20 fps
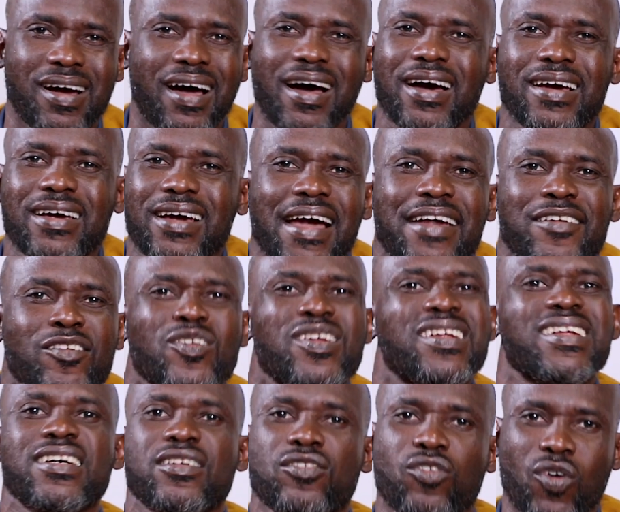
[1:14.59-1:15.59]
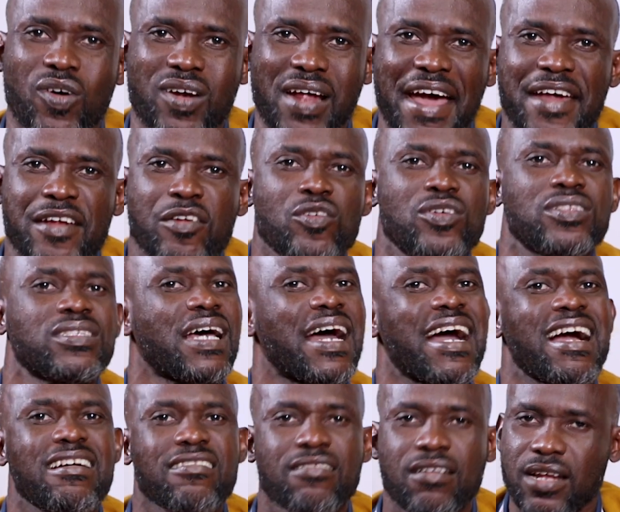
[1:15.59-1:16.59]
I don't need God. I don't
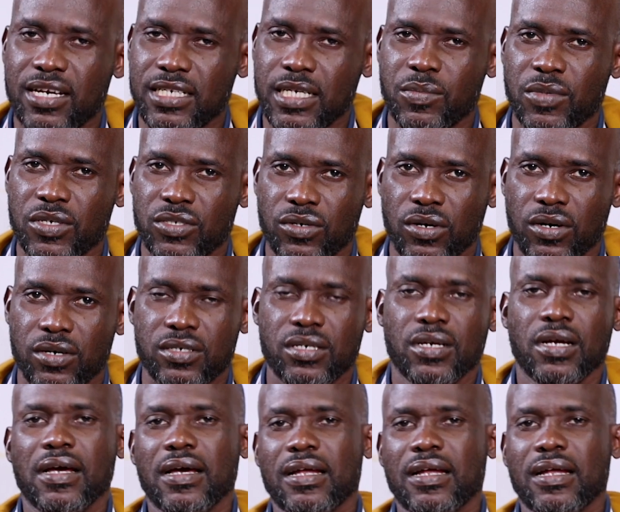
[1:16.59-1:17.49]
acknowledge Him as God.